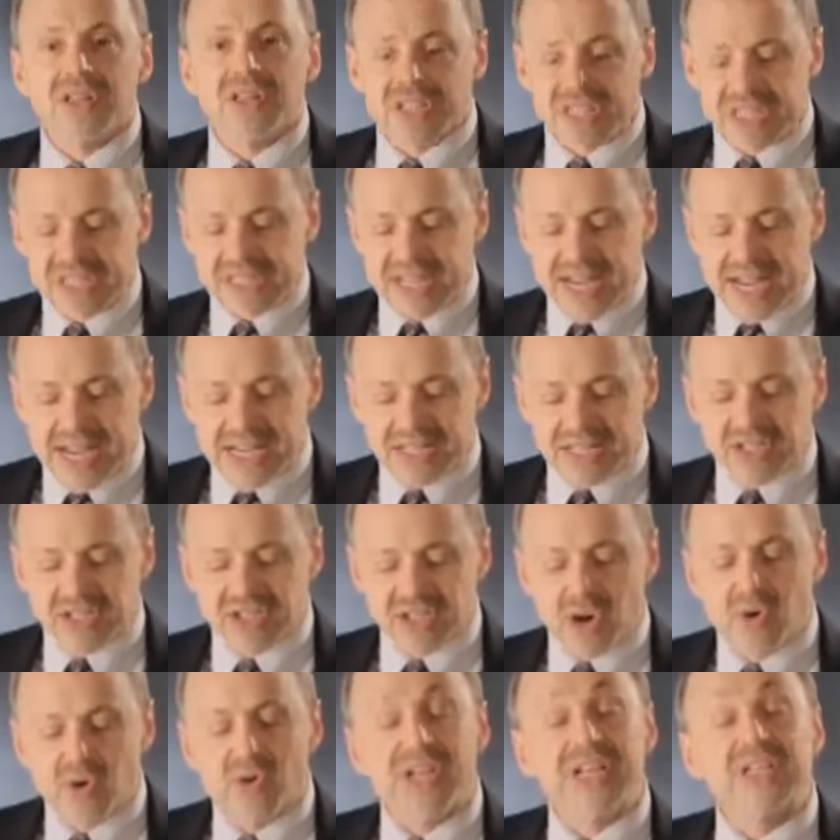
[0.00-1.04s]
The
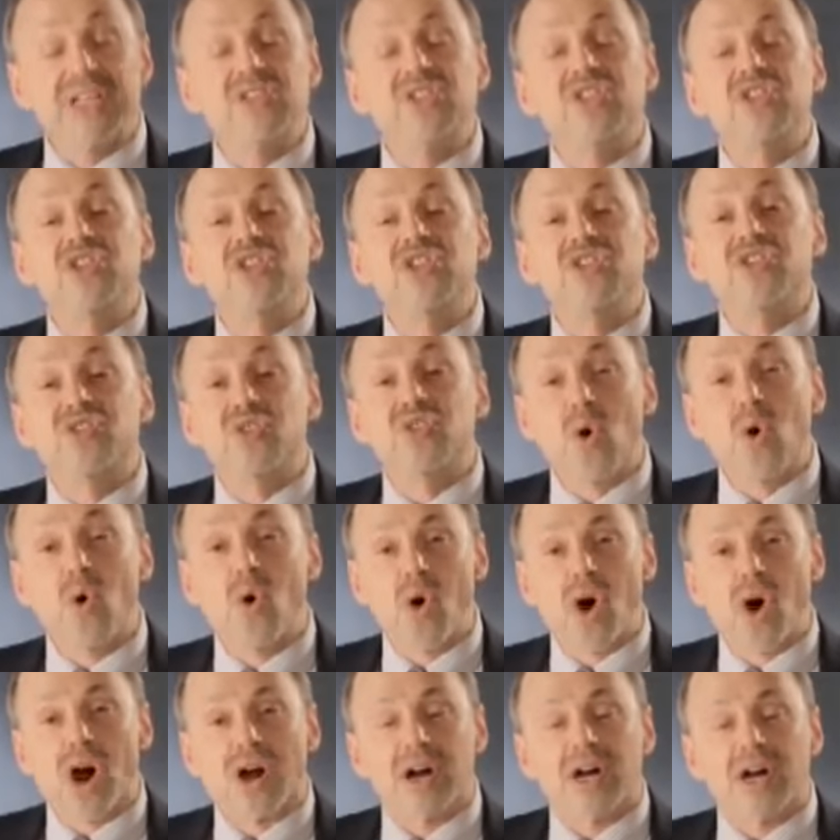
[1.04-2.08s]
sandstone can
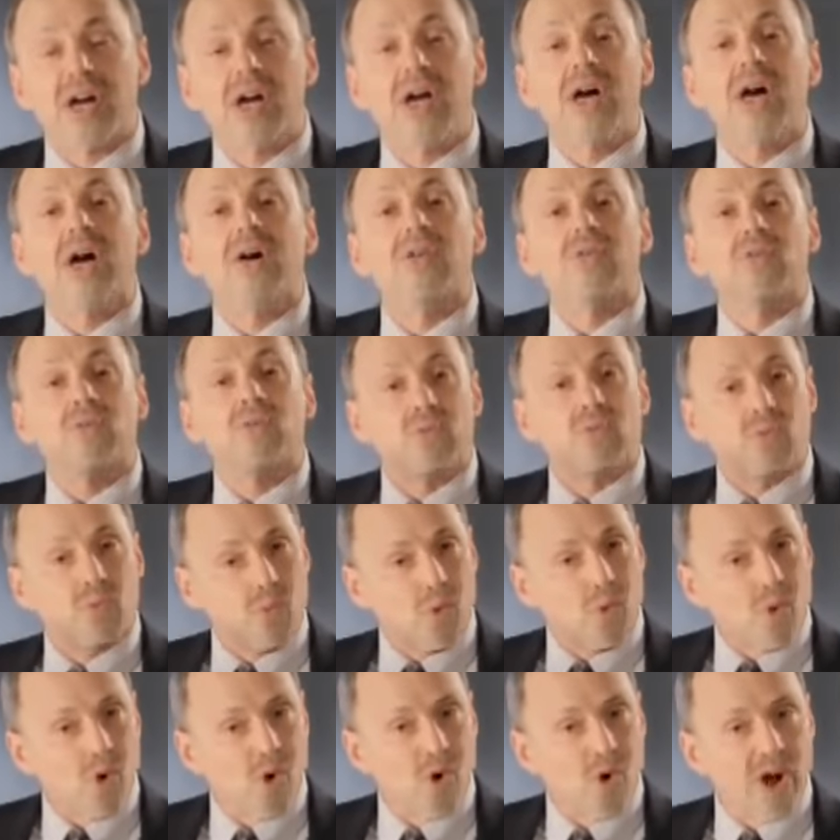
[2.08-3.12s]
store
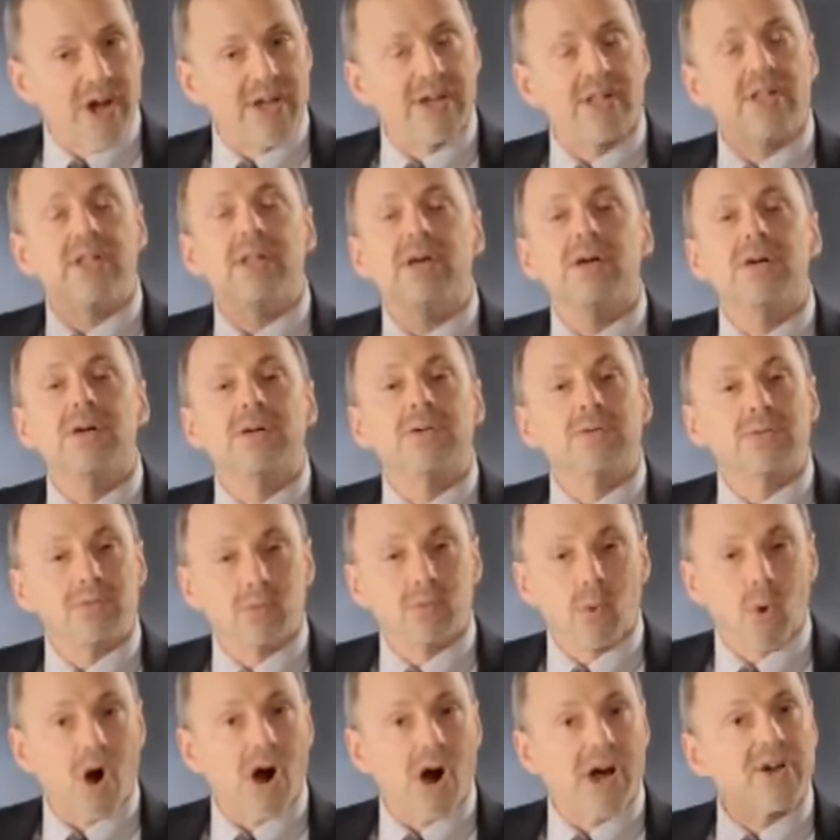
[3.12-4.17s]
oil,
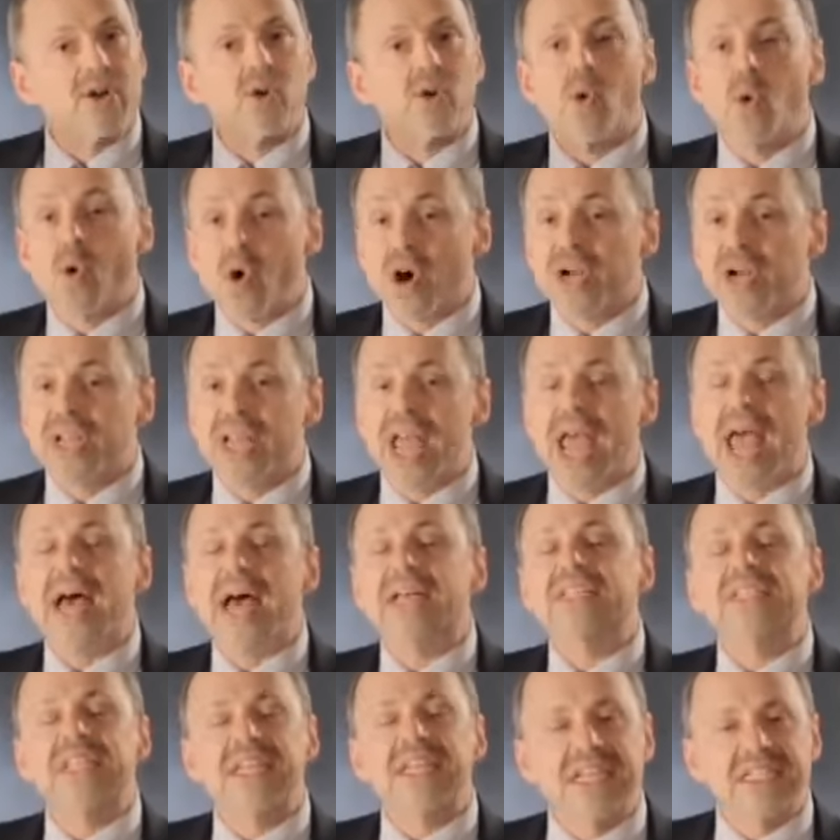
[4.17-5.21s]
water, or
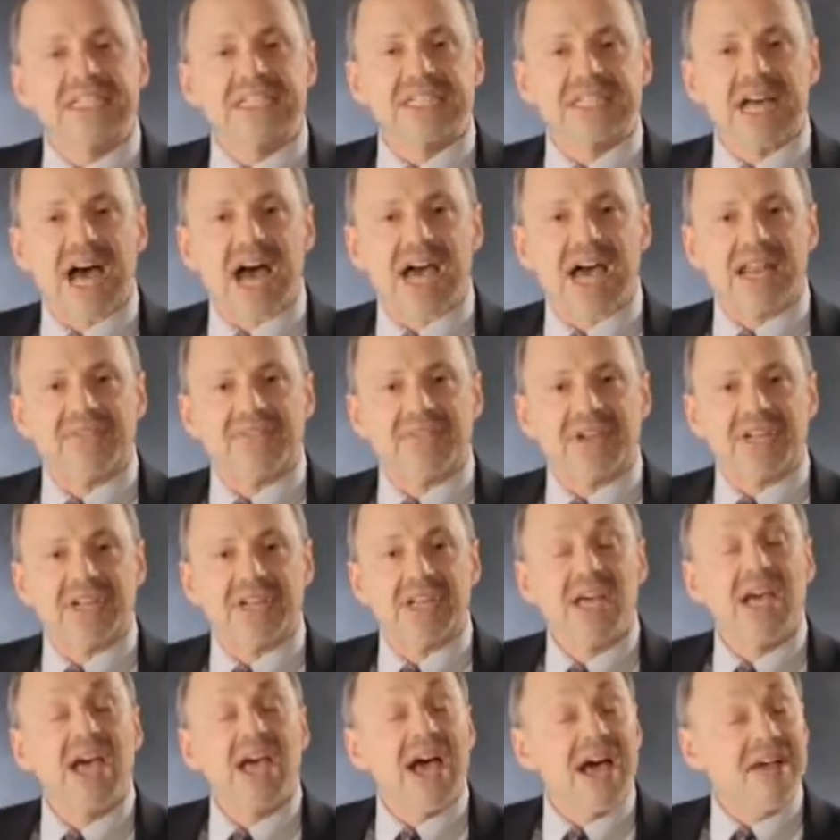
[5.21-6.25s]
gas inside of it,
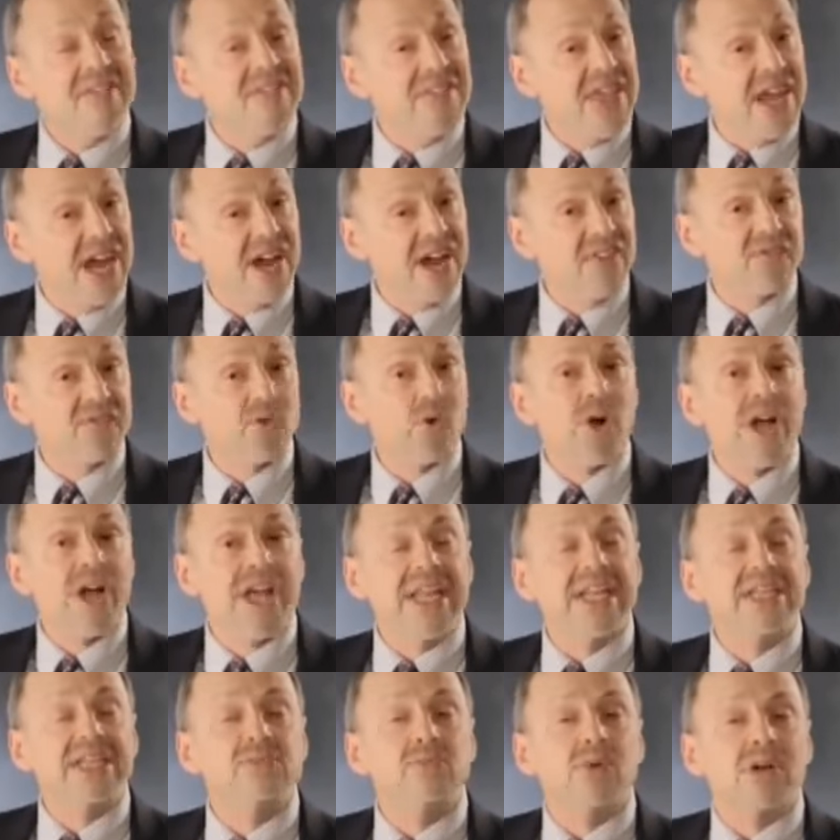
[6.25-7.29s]
and therefore
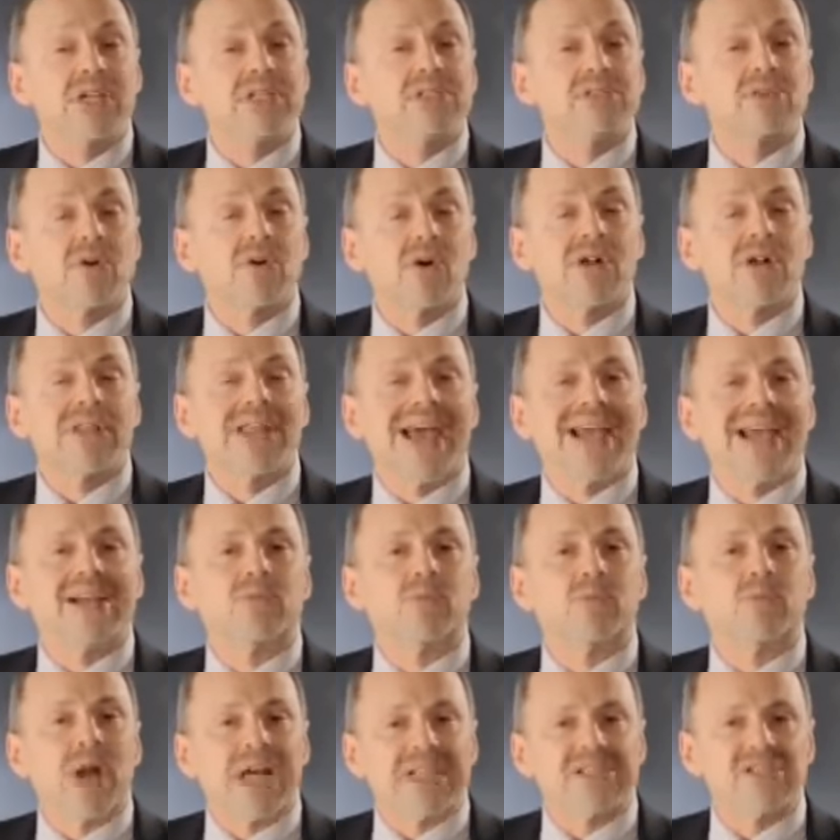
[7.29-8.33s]
it is what is called a
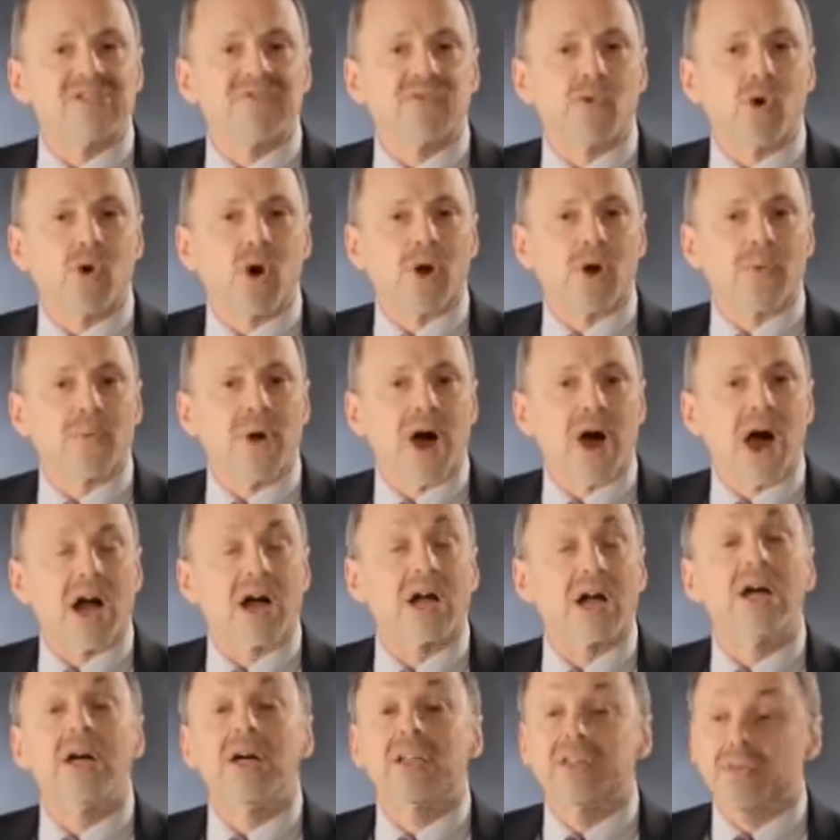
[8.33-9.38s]
reservoir
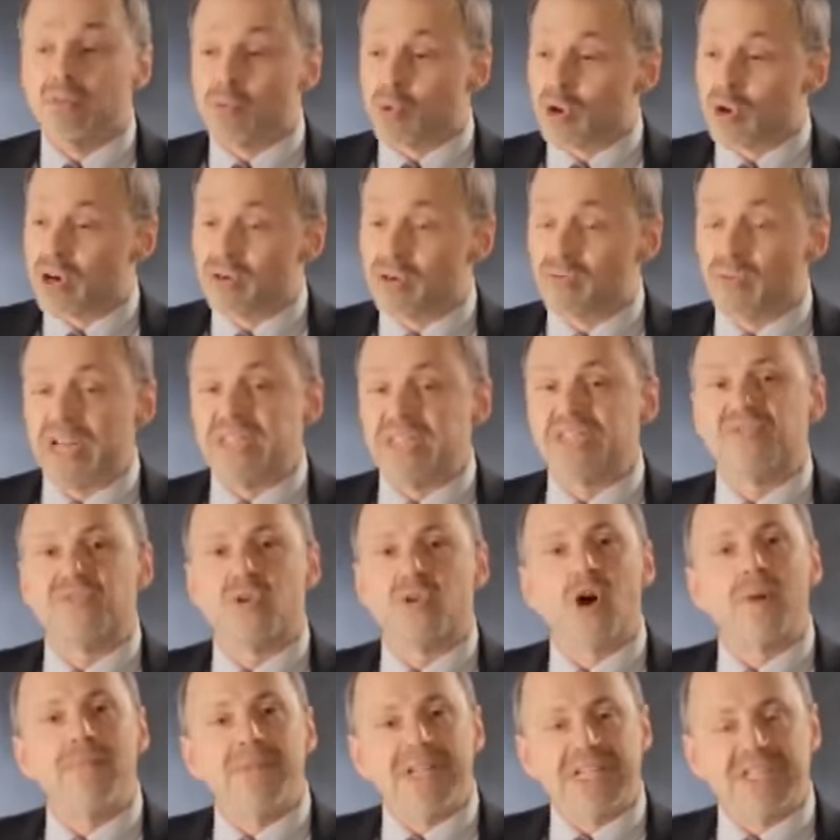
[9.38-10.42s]
rock. The word
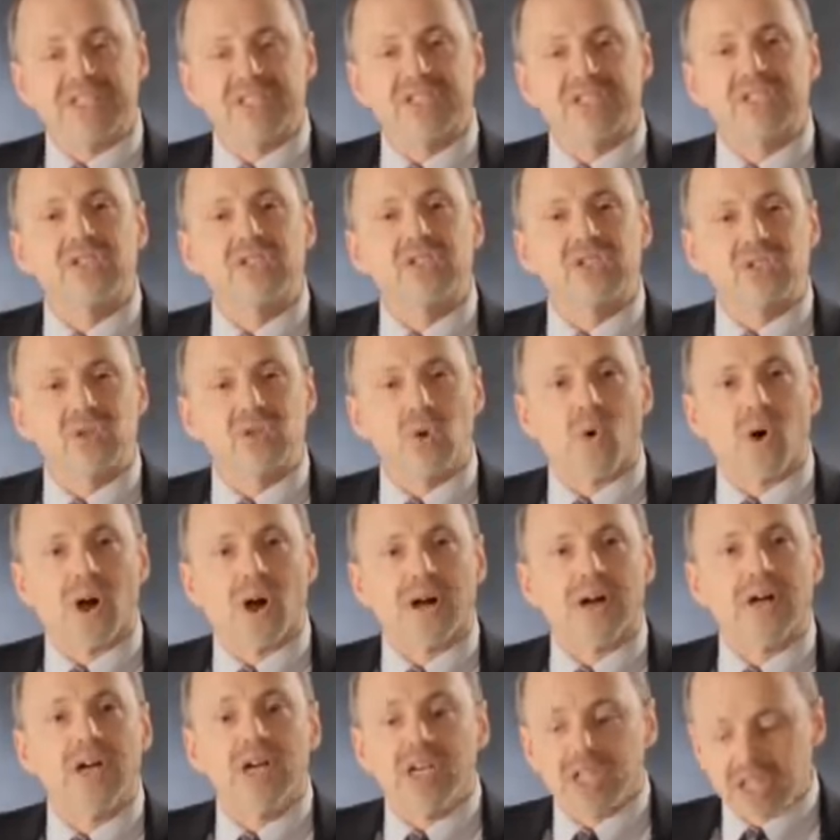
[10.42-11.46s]
reservoir means to
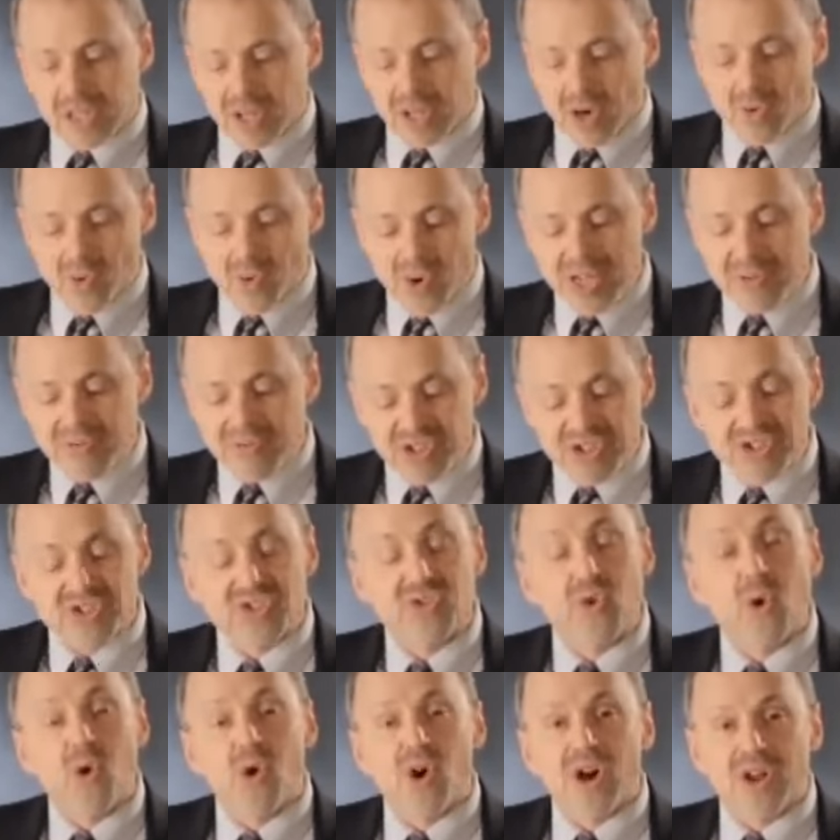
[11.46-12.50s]
store. So we
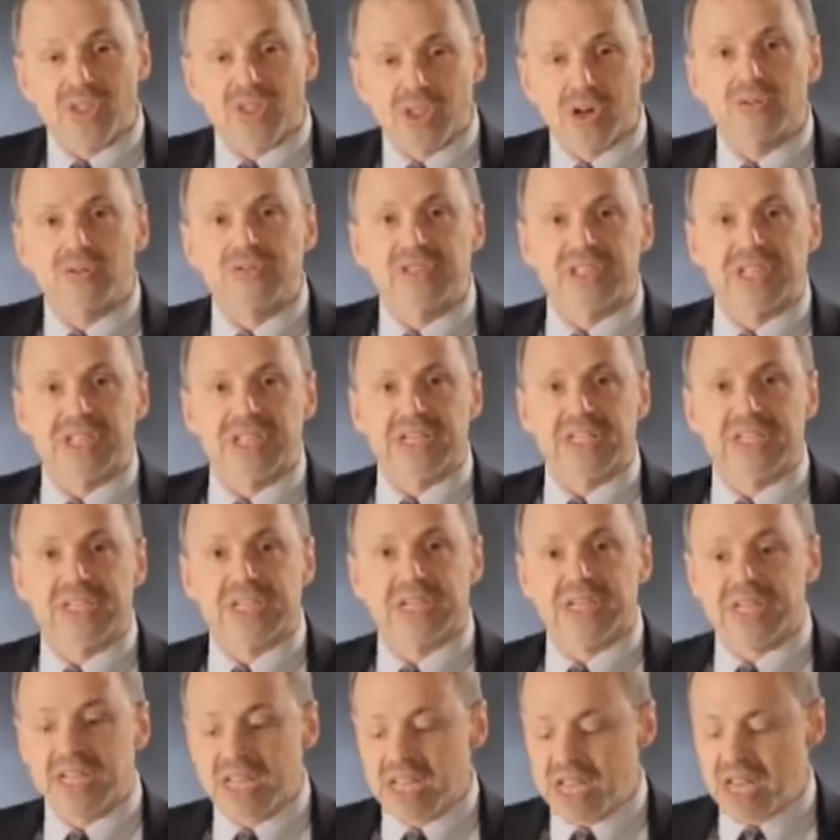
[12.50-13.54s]
store those things
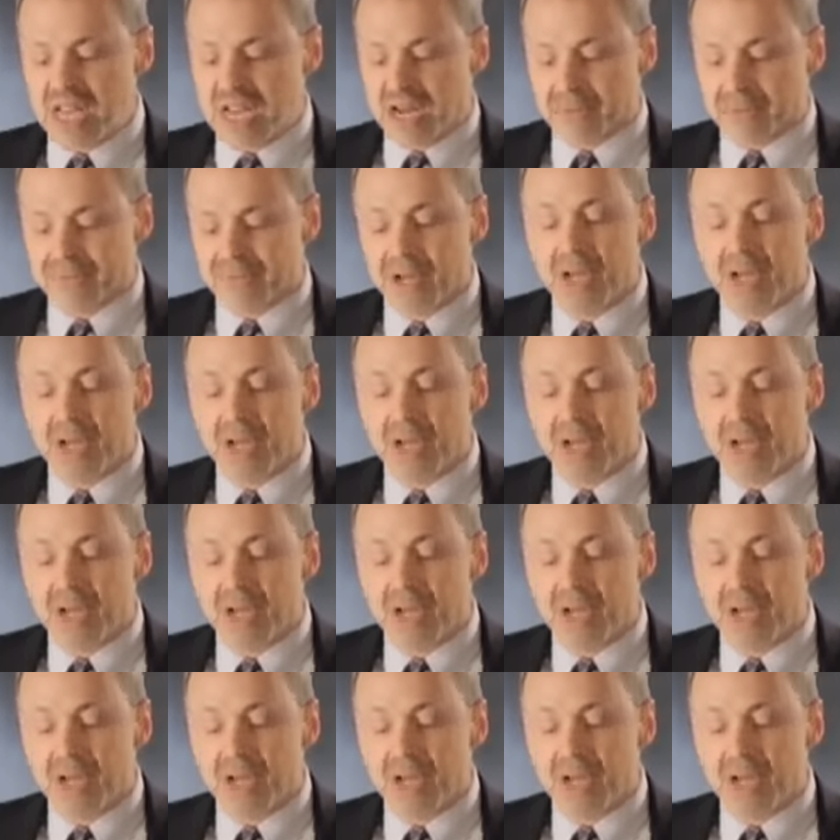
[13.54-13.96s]
in here.